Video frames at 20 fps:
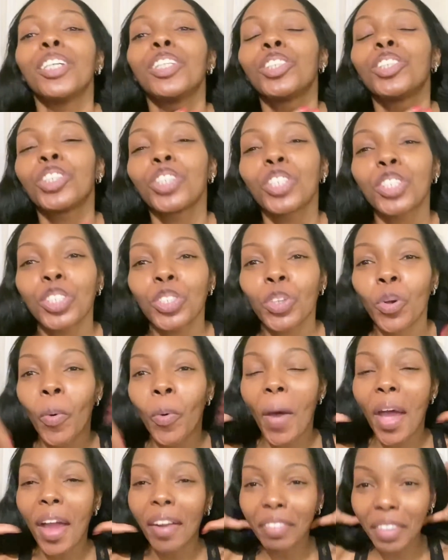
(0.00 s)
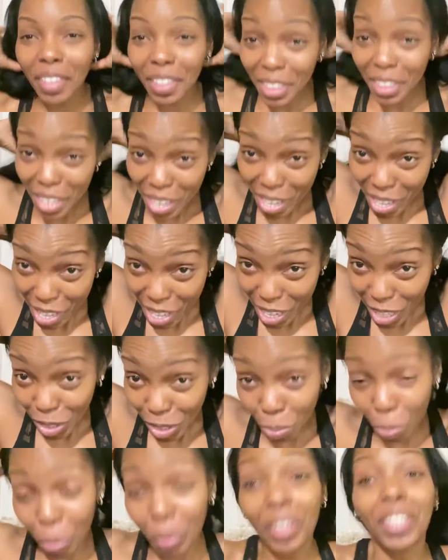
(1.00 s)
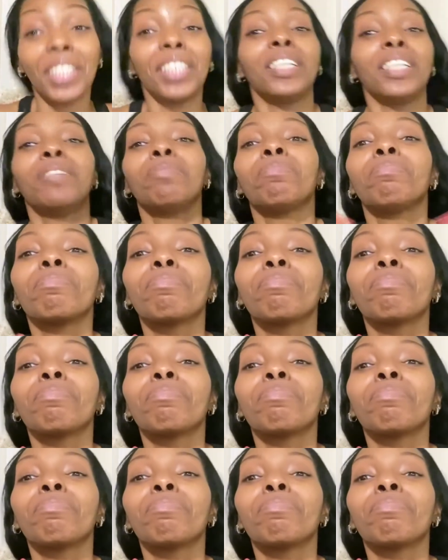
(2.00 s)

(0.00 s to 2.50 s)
just so everything is pretty